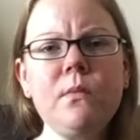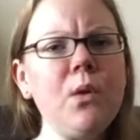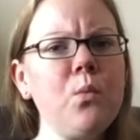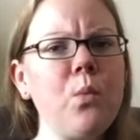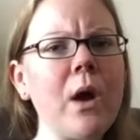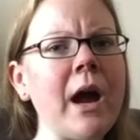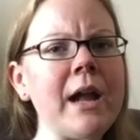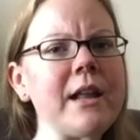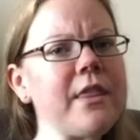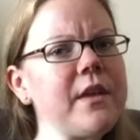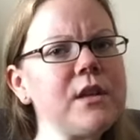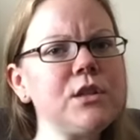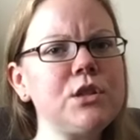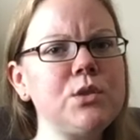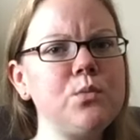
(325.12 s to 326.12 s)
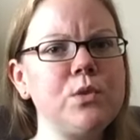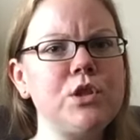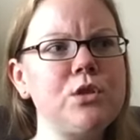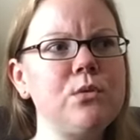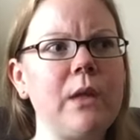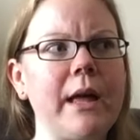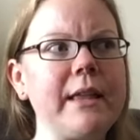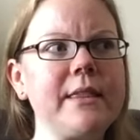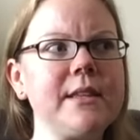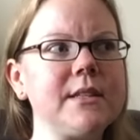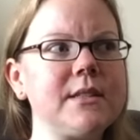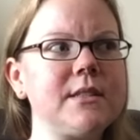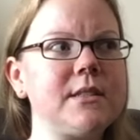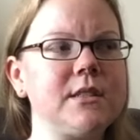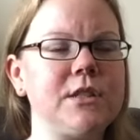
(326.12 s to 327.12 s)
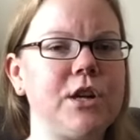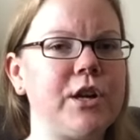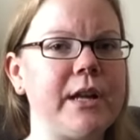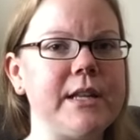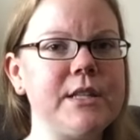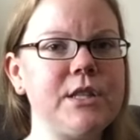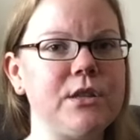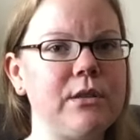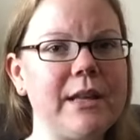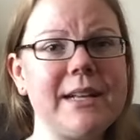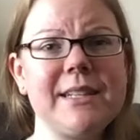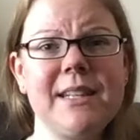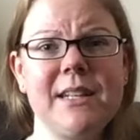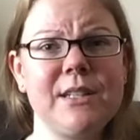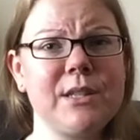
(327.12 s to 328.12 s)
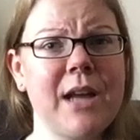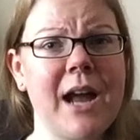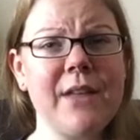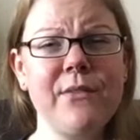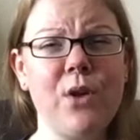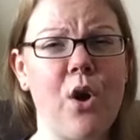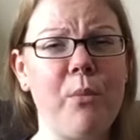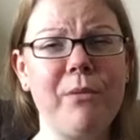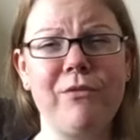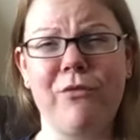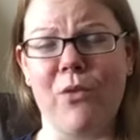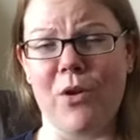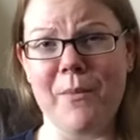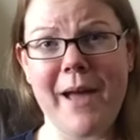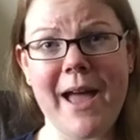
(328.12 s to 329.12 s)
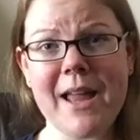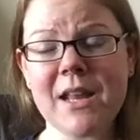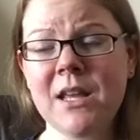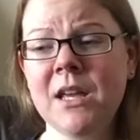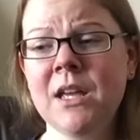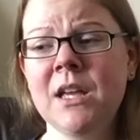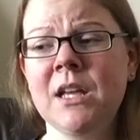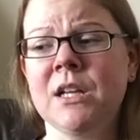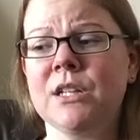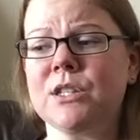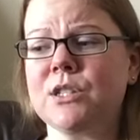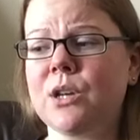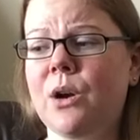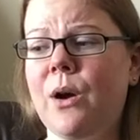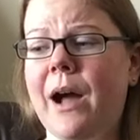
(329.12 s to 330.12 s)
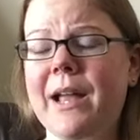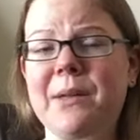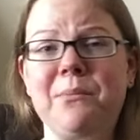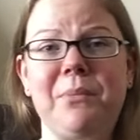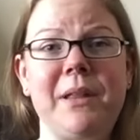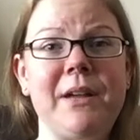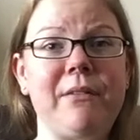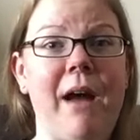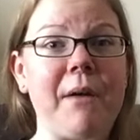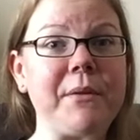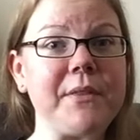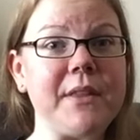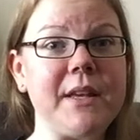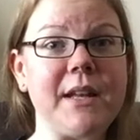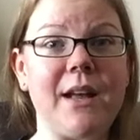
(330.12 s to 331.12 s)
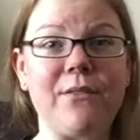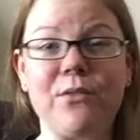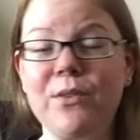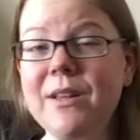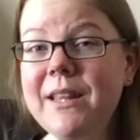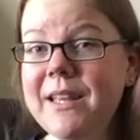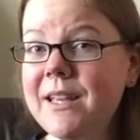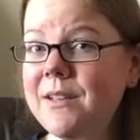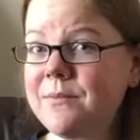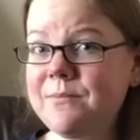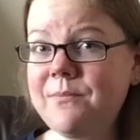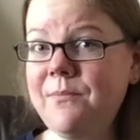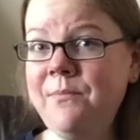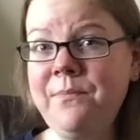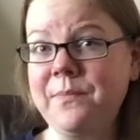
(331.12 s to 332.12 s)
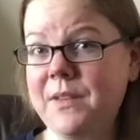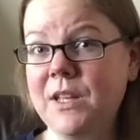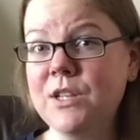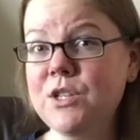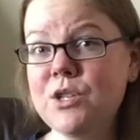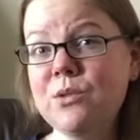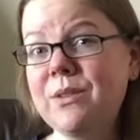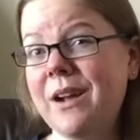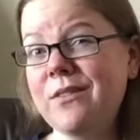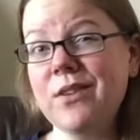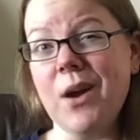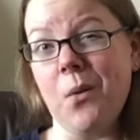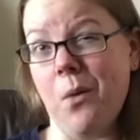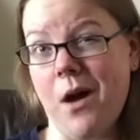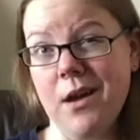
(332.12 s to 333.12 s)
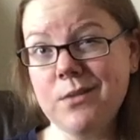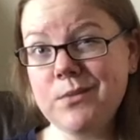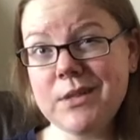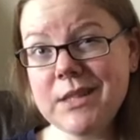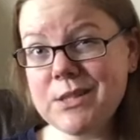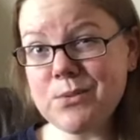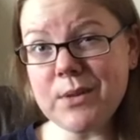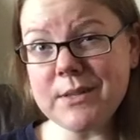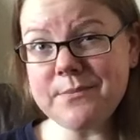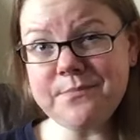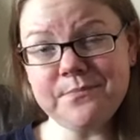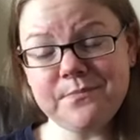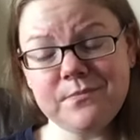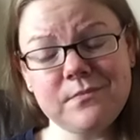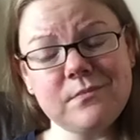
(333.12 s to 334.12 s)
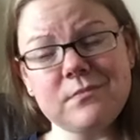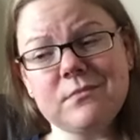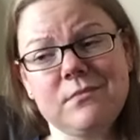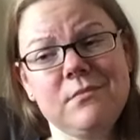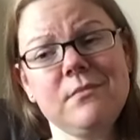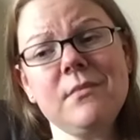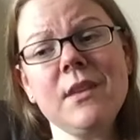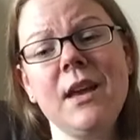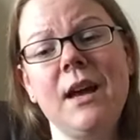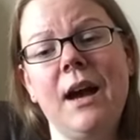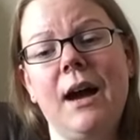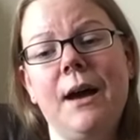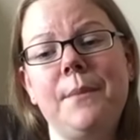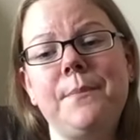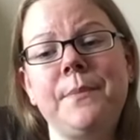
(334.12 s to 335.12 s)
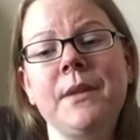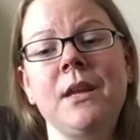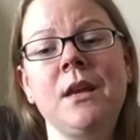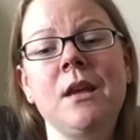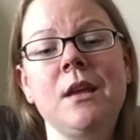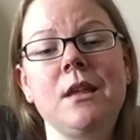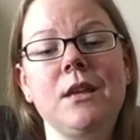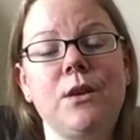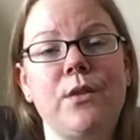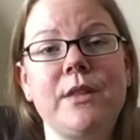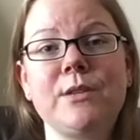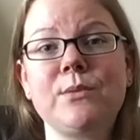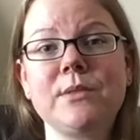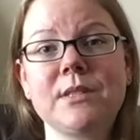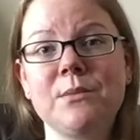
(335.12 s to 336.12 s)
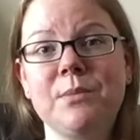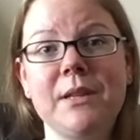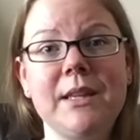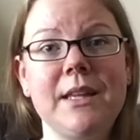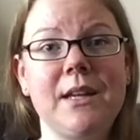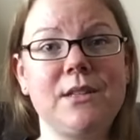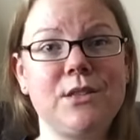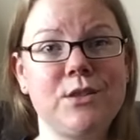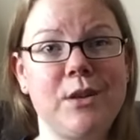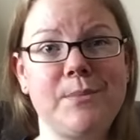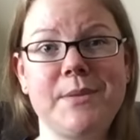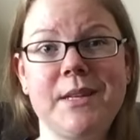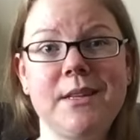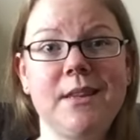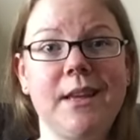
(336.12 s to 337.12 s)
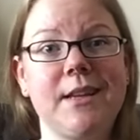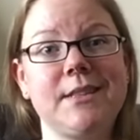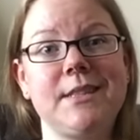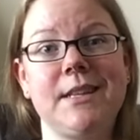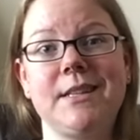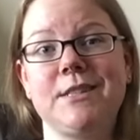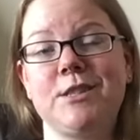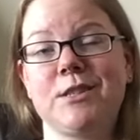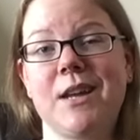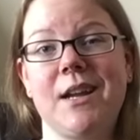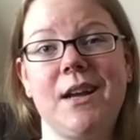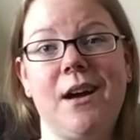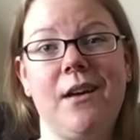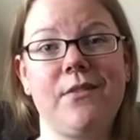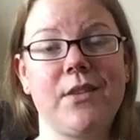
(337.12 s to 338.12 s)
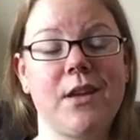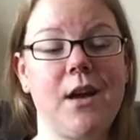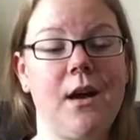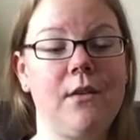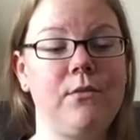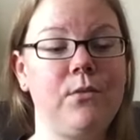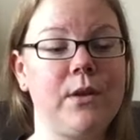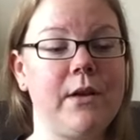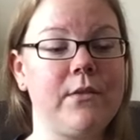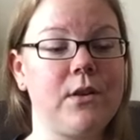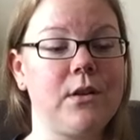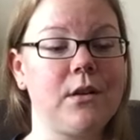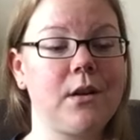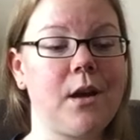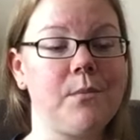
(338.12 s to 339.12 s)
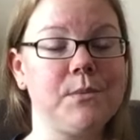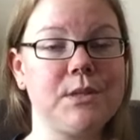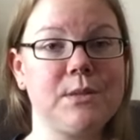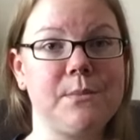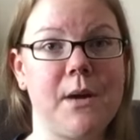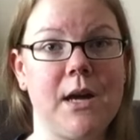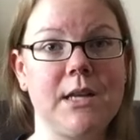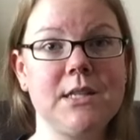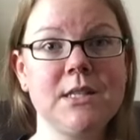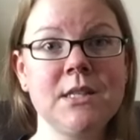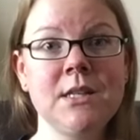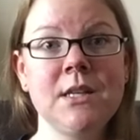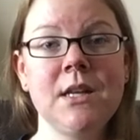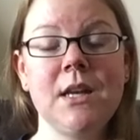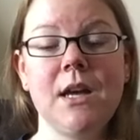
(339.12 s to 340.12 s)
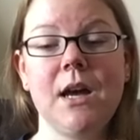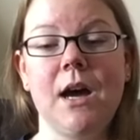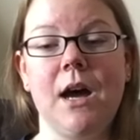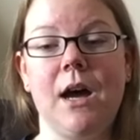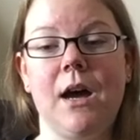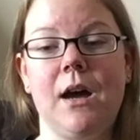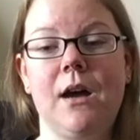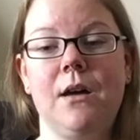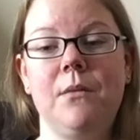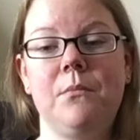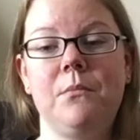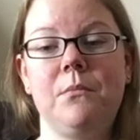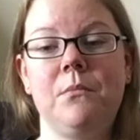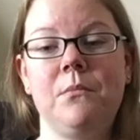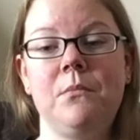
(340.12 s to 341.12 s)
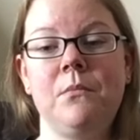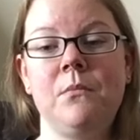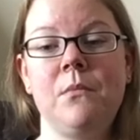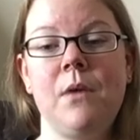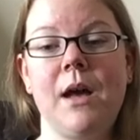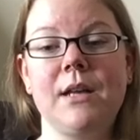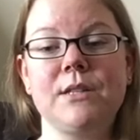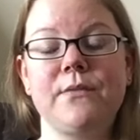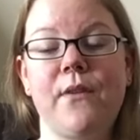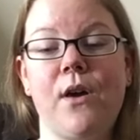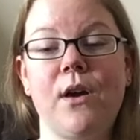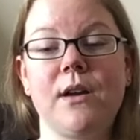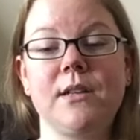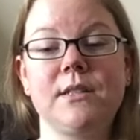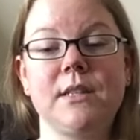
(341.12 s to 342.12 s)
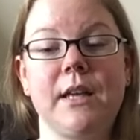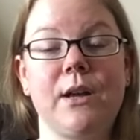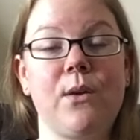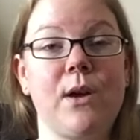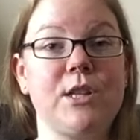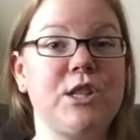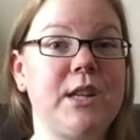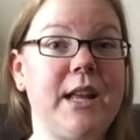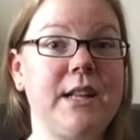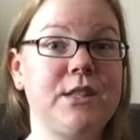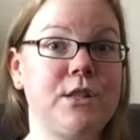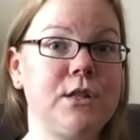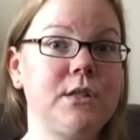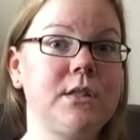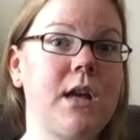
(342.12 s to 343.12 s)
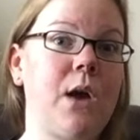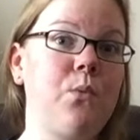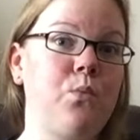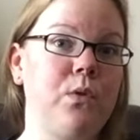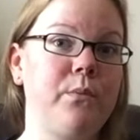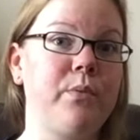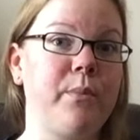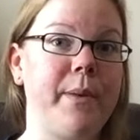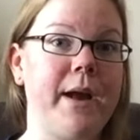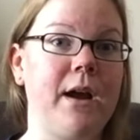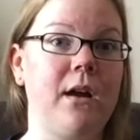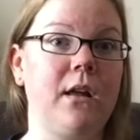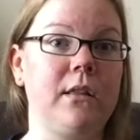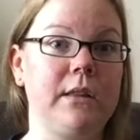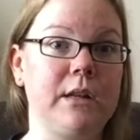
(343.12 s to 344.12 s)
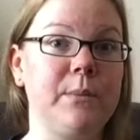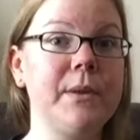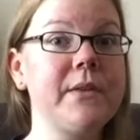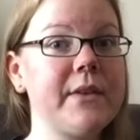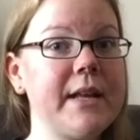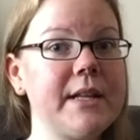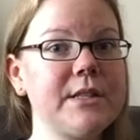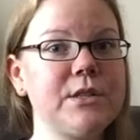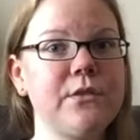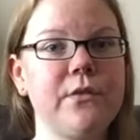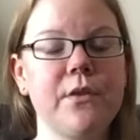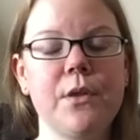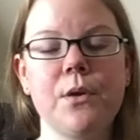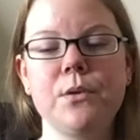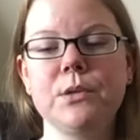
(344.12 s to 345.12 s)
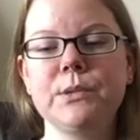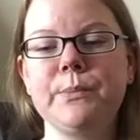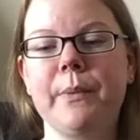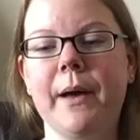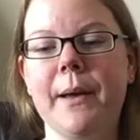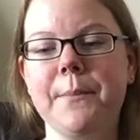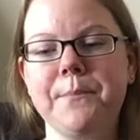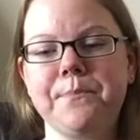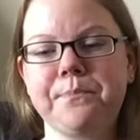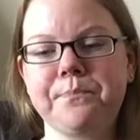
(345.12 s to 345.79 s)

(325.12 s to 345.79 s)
what kind of things would you like this to turn into? Like I said, it's kind of an open format, so I can play around with it. I really can do whatever I want with this one. Um, you know, this one's completely unscripted. Like I said, it's just kind of off the cuff, whatever comes to mind. Um, as far as like question answers, I would prepare a little bit of an answer for those, but